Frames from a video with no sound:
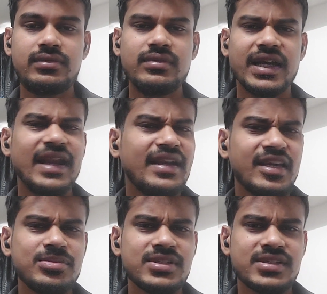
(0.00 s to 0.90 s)
The client
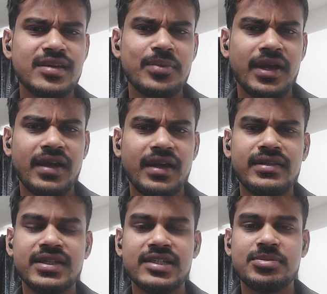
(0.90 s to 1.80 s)
keeps the SYN packet
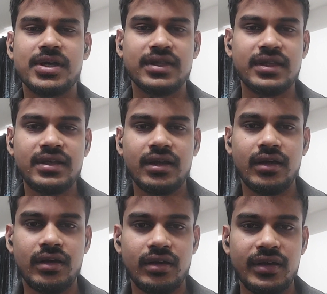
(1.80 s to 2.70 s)
and sends back the
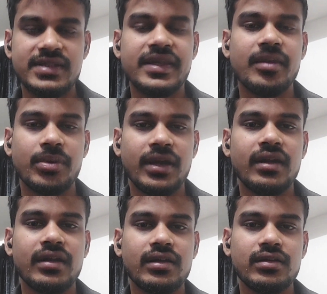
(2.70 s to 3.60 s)
ACK
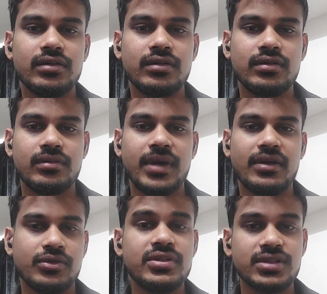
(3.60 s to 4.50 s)
packet
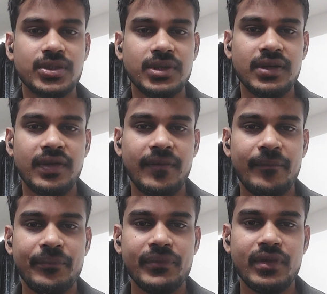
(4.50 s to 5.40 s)
back to the server.
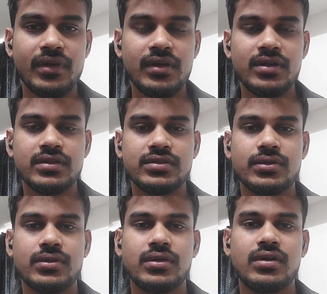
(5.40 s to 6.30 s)

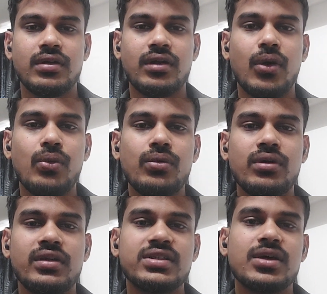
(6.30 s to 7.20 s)
So now
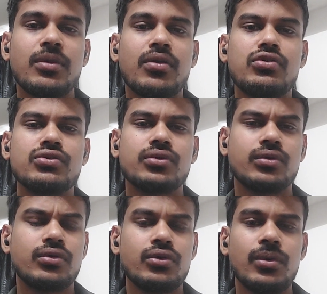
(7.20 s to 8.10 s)
the server knows
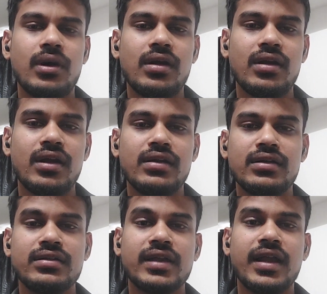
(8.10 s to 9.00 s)
who you are,
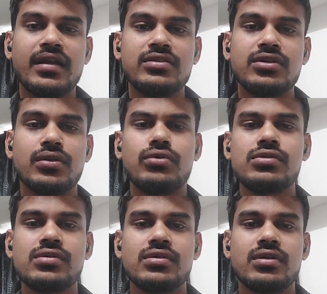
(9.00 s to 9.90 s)
and the client also
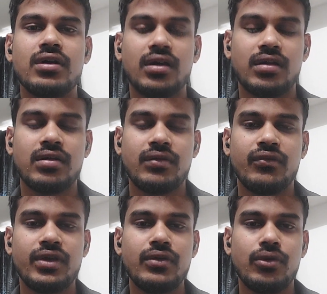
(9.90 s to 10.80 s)
knows, or
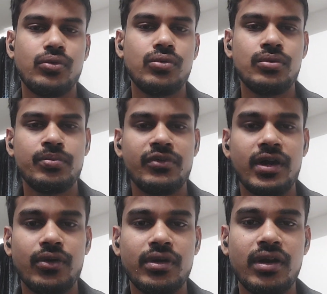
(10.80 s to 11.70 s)
we know who we
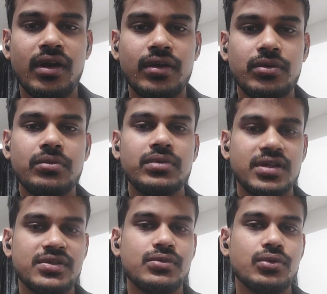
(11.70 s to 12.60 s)
are going to connect to, that
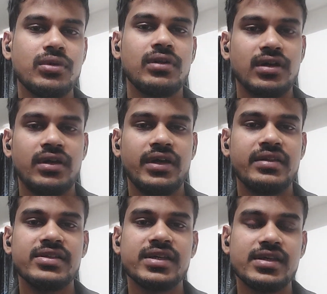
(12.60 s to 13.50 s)
is Google in
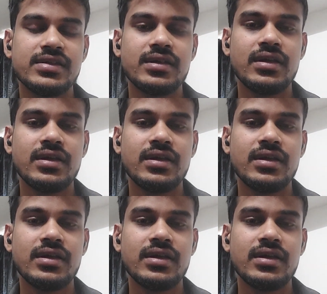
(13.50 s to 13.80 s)
this case.